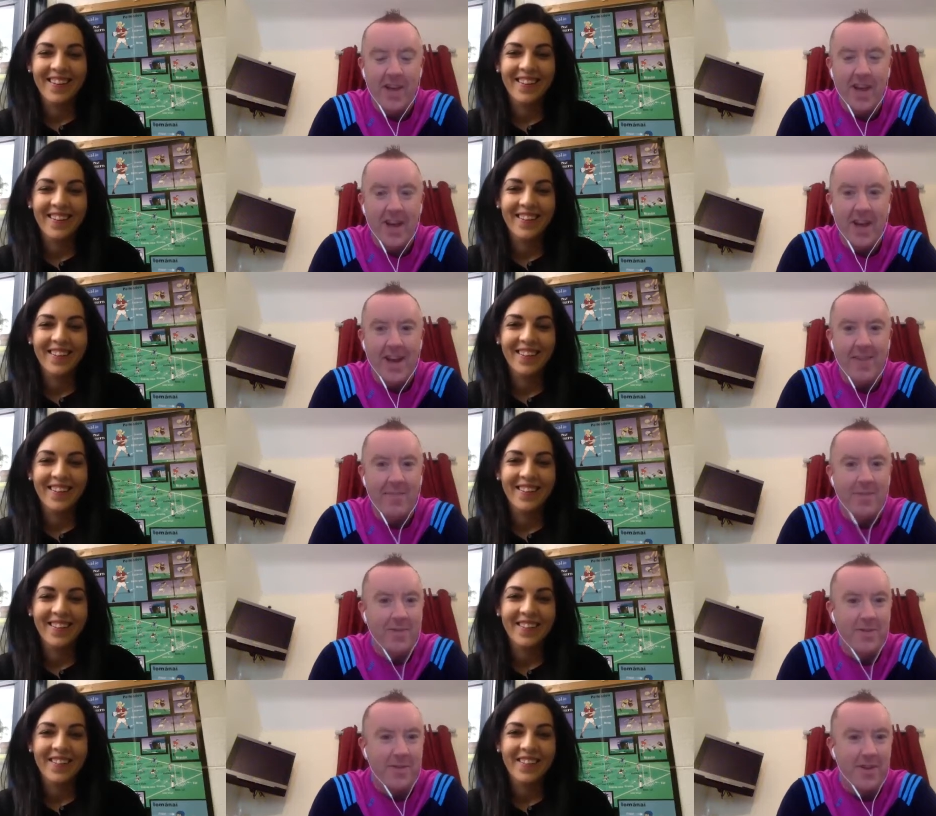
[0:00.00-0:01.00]
Speaker 1: Um,
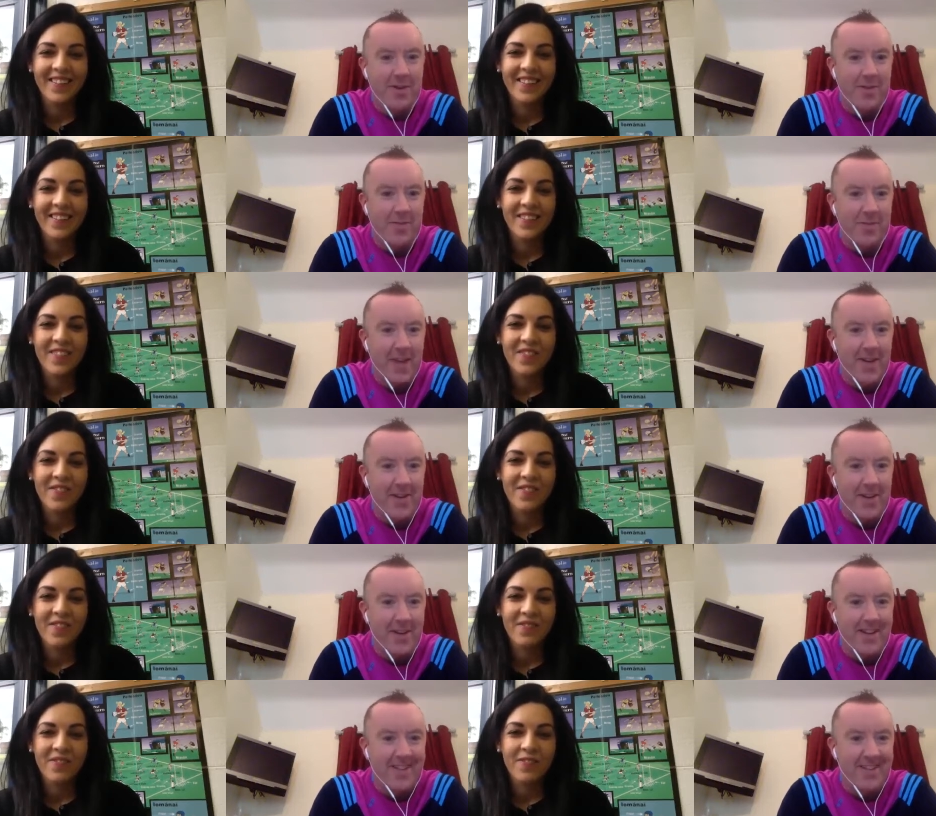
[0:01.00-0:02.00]
so, how did
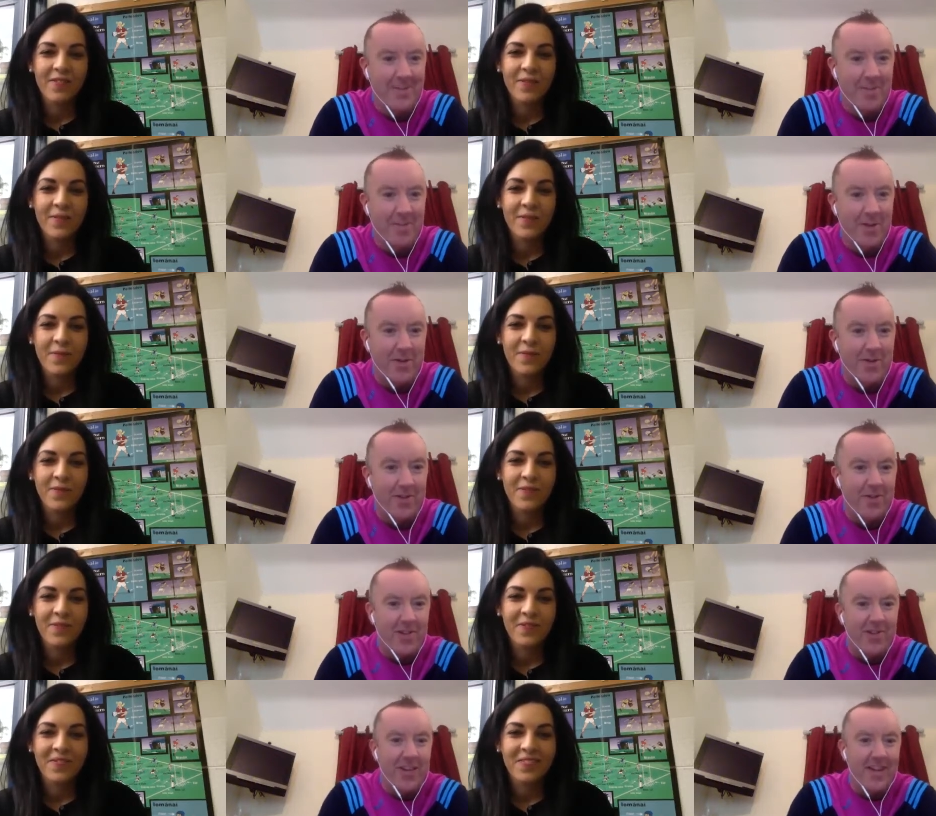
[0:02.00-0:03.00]
all this come about?
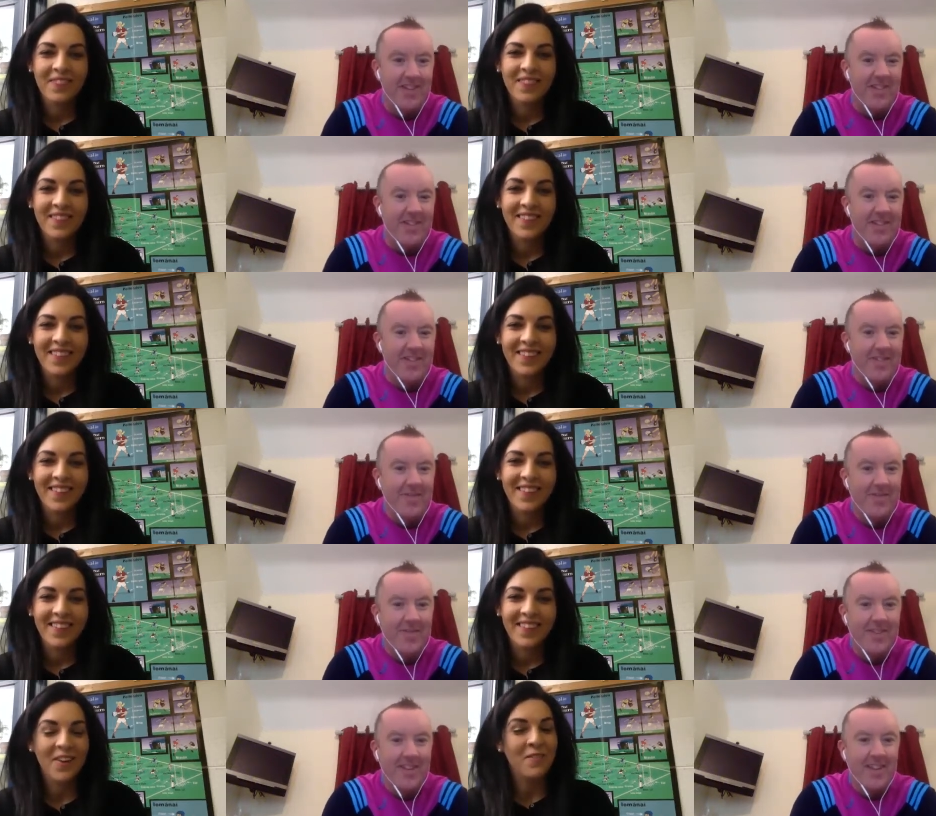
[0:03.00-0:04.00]
Congratulations.
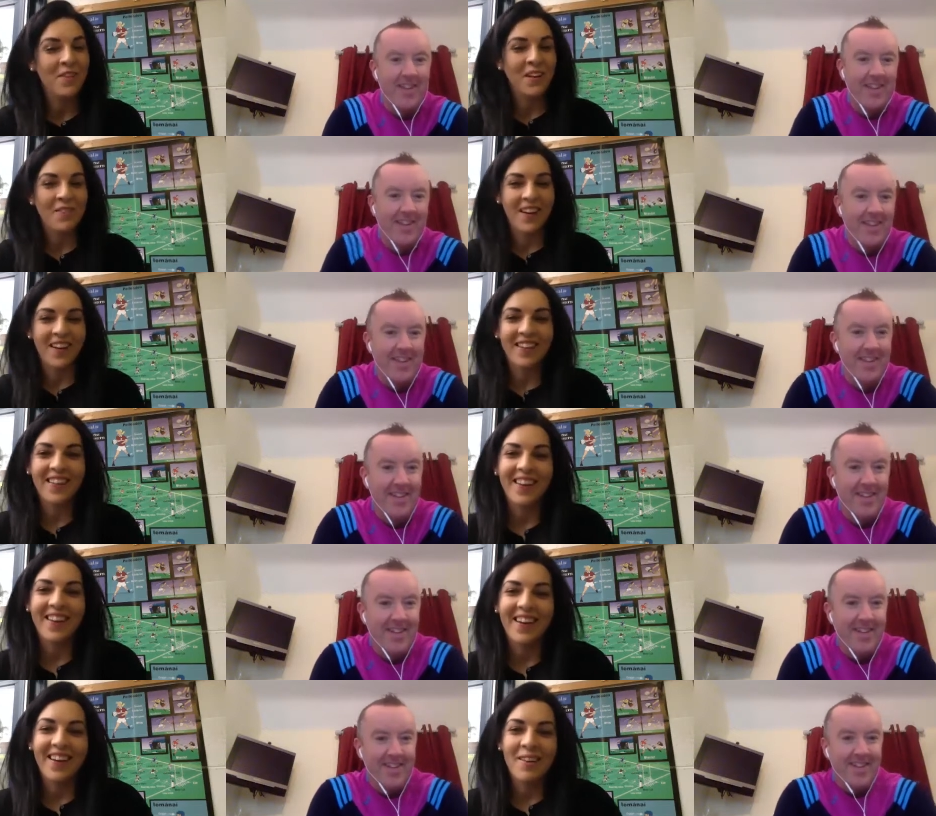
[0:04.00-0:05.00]
Speaker 2: Jameel Mahad.
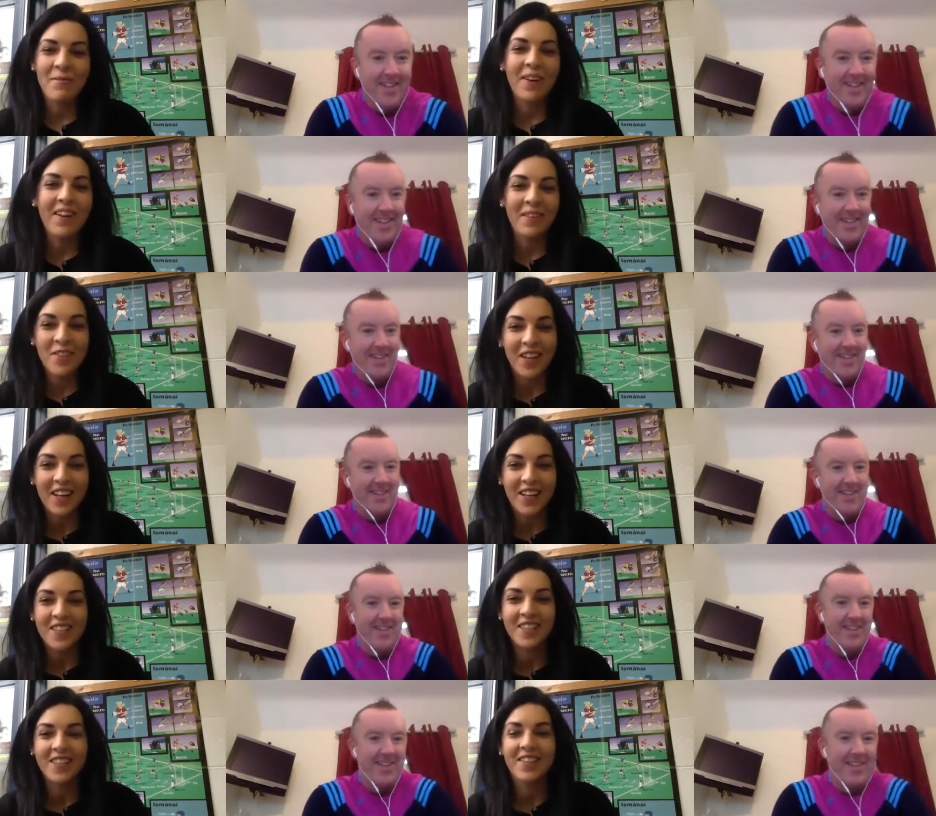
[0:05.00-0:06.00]
Um, well, I'm
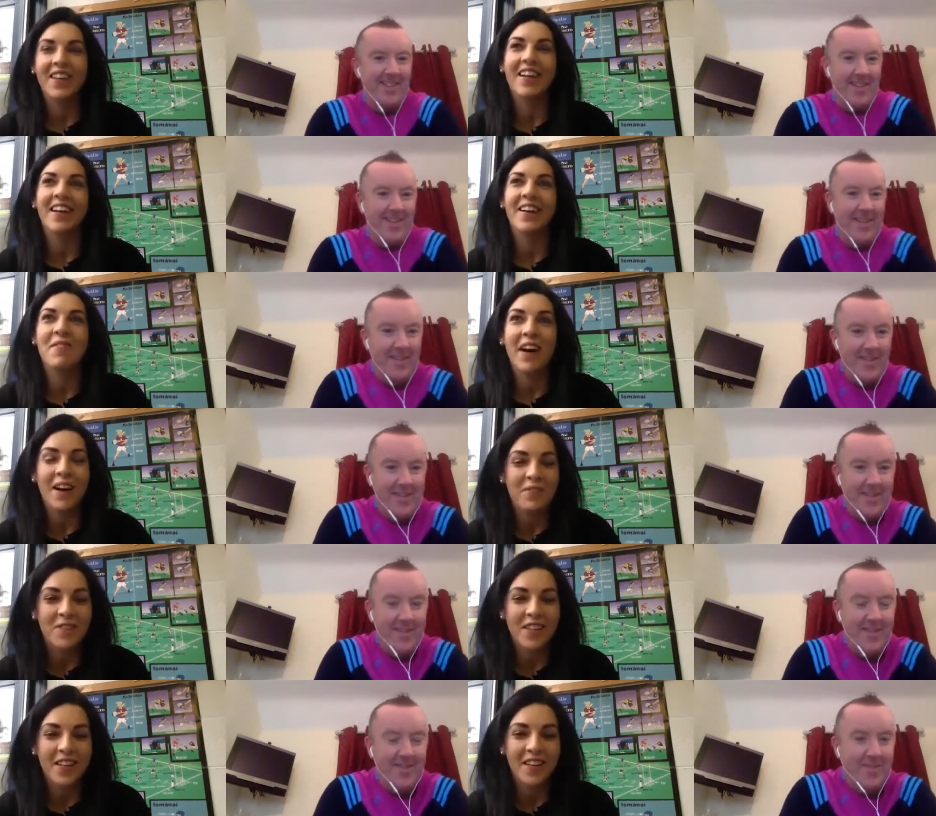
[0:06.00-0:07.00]
delighted. Um, I have
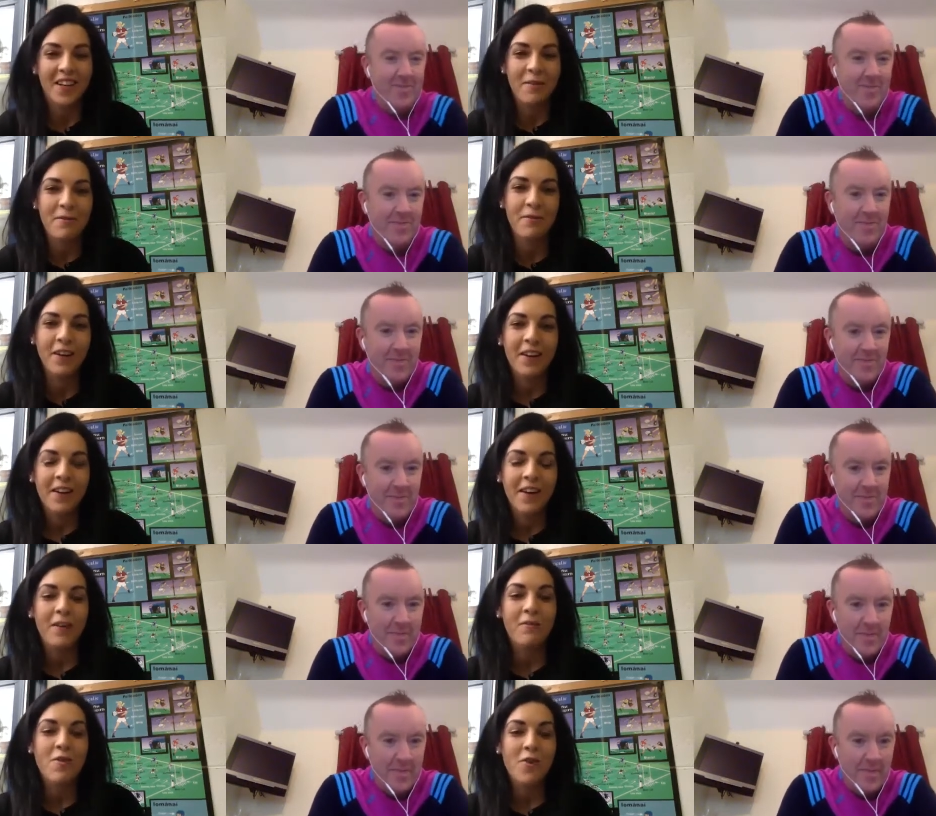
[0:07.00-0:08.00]
to say, I've
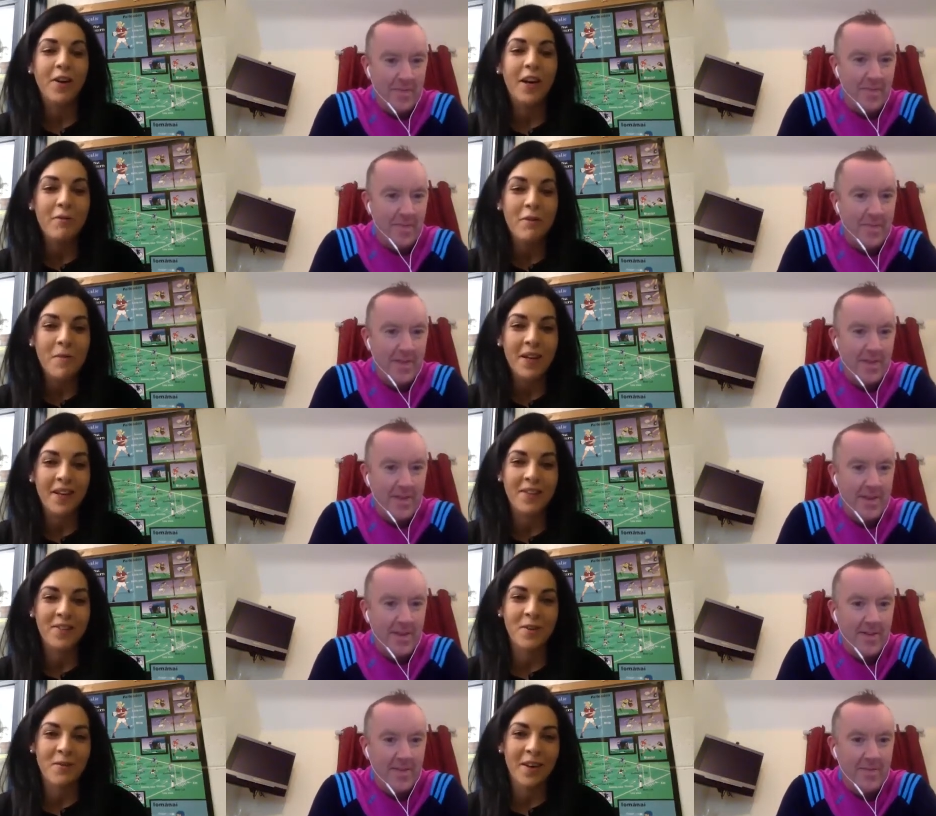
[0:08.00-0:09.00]
I've enjoyed every minute
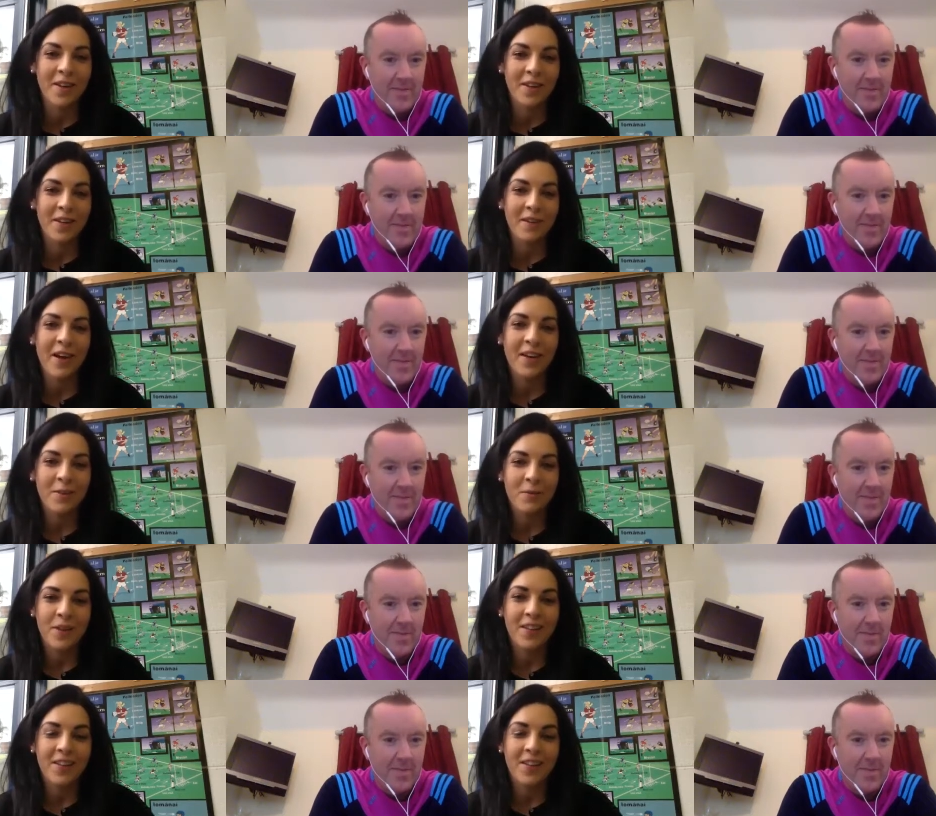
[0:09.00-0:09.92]
so far that I've had with